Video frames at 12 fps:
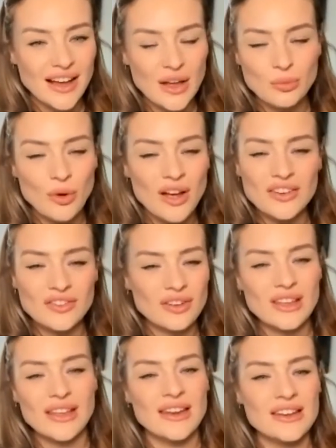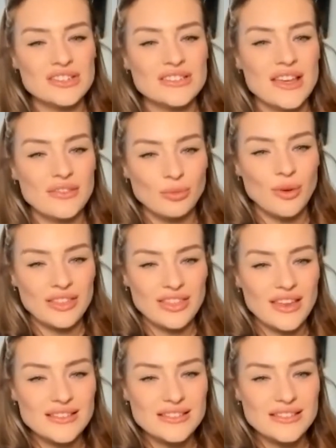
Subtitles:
and what a great initiative within